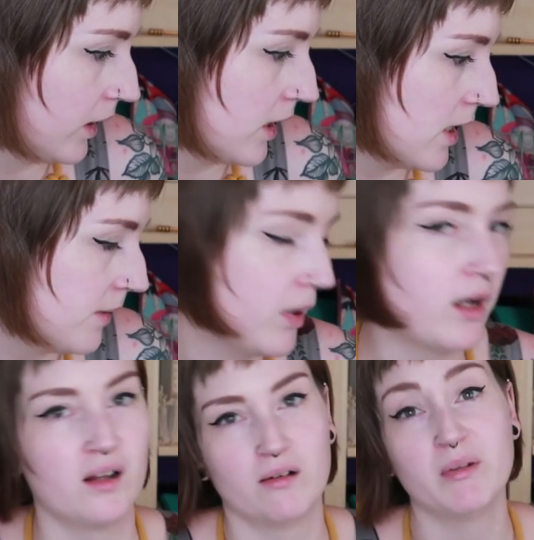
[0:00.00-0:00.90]

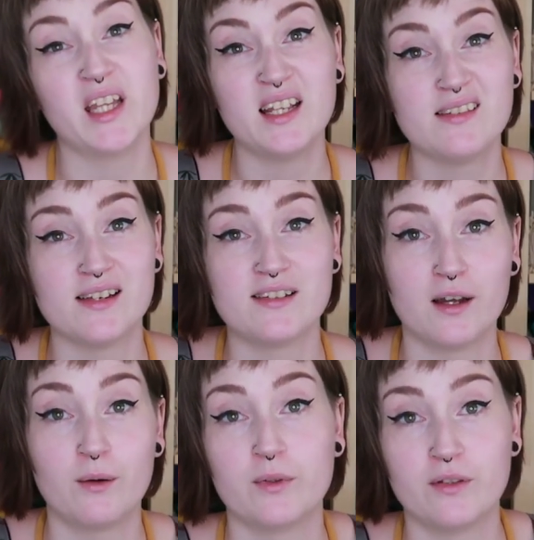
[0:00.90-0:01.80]
I guess I
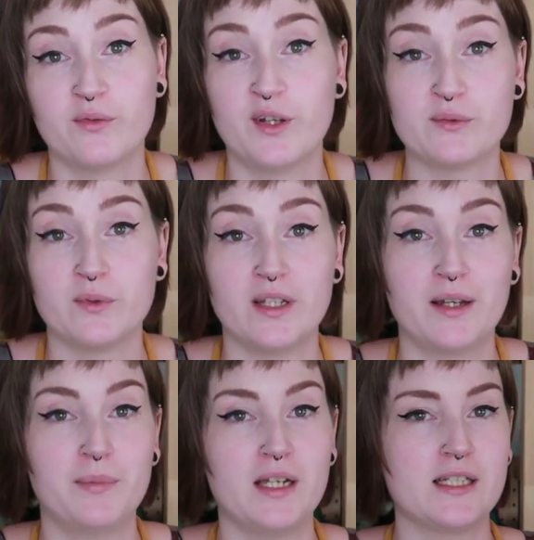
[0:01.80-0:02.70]
start with the first one
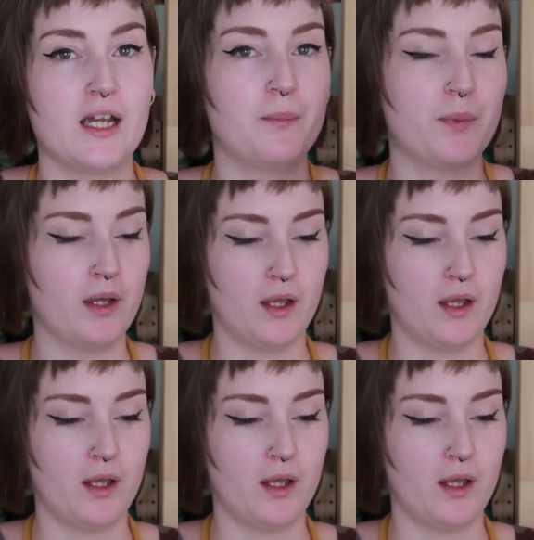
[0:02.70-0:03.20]
that I picked up,